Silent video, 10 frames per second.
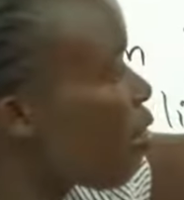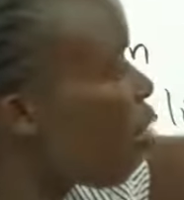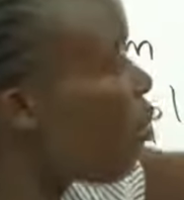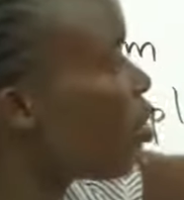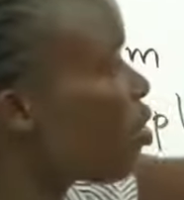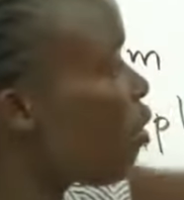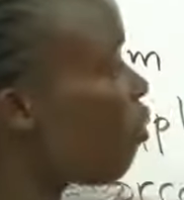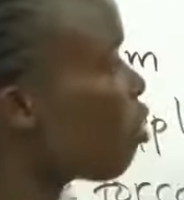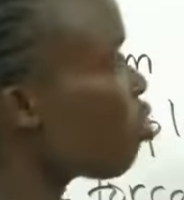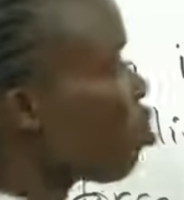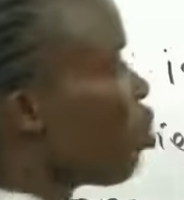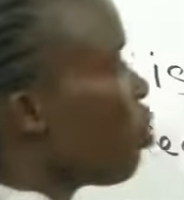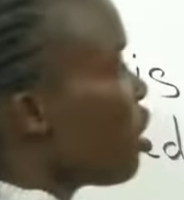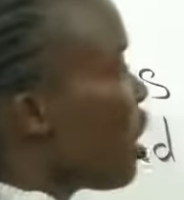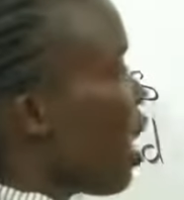there is a force you
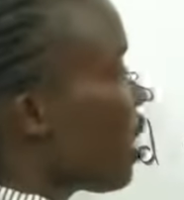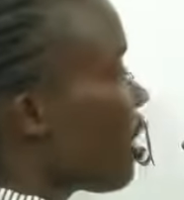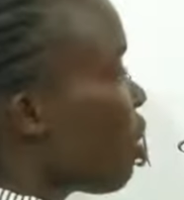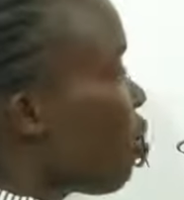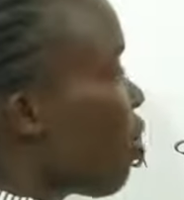already acted